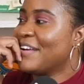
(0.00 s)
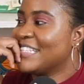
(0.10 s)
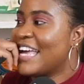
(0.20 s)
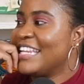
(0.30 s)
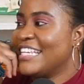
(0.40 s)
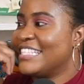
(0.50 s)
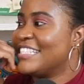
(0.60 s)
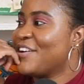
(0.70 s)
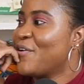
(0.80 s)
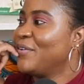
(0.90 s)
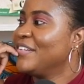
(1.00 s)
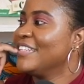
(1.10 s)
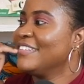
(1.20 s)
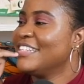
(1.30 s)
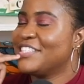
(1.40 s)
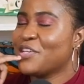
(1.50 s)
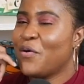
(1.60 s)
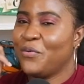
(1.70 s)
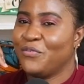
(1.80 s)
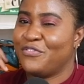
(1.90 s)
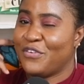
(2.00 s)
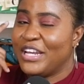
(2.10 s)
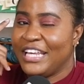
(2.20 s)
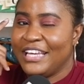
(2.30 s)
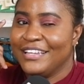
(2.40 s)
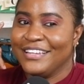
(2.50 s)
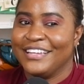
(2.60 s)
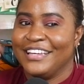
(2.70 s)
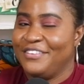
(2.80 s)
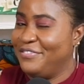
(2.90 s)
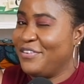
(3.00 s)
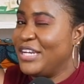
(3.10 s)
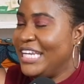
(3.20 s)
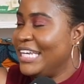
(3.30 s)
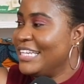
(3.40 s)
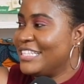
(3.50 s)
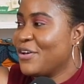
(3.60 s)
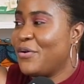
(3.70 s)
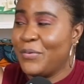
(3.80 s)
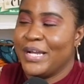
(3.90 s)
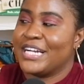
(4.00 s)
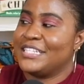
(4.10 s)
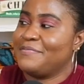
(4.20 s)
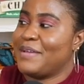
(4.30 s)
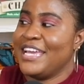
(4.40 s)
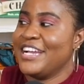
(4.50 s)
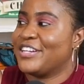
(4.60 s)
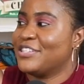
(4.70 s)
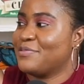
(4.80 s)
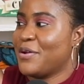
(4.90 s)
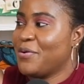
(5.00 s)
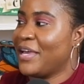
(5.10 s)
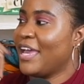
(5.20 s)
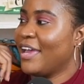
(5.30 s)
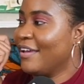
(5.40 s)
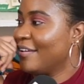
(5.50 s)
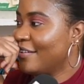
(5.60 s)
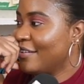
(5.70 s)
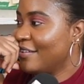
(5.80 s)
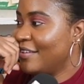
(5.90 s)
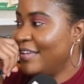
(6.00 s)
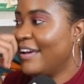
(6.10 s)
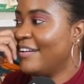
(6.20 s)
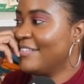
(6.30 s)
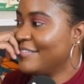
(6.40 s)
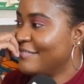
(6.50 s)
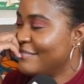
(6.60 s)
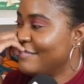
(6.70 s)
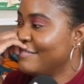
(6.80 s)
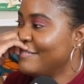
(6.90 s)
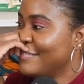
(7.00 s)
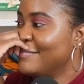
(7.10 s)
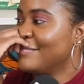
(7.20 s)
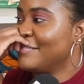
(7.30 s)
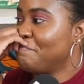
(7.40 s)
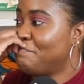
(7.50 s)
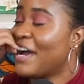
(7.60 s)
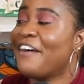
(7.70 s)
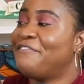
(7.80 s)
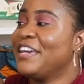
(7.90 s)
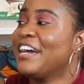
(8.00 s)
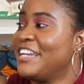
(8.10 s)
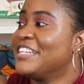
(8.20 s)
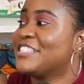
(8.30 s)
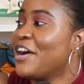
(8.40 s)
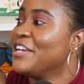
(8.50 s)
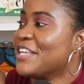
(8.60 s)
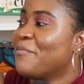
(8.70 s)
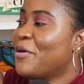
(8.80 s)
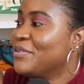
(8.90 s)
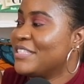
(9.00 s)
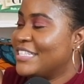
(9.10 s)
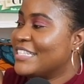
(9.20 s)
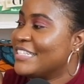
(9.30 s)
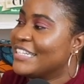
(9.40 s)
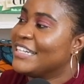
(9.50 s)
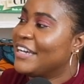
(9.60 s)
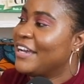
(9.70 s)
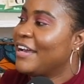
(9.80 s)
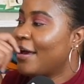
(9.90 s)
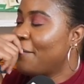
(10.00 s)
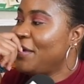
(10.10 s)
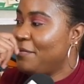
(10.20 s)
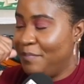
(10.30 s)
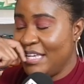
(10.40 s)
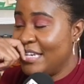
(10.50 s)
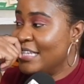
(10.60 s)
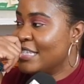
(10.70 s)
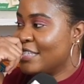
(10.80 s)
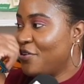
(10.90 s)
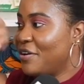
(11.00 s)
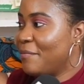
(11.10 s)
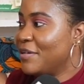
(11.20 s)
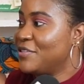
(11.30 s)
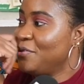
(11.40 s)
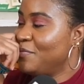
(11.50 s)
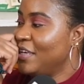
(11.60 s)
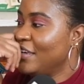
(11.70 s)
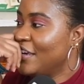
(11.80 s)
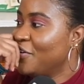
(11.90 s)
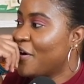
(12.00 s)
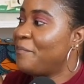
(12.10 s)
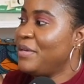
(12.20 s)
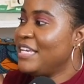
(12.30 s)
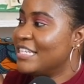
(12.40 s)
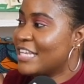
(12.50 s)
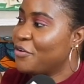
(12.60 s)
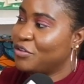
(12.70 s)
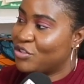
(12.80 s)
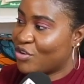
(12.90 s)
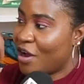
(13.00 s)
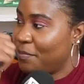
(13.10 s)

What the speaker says: was like, this sound funny. It's funny. It sound weird to my ears, but okay. Yeah. But I figured the song is about a big penis, so I'm assuming, you know, our penis, a good strong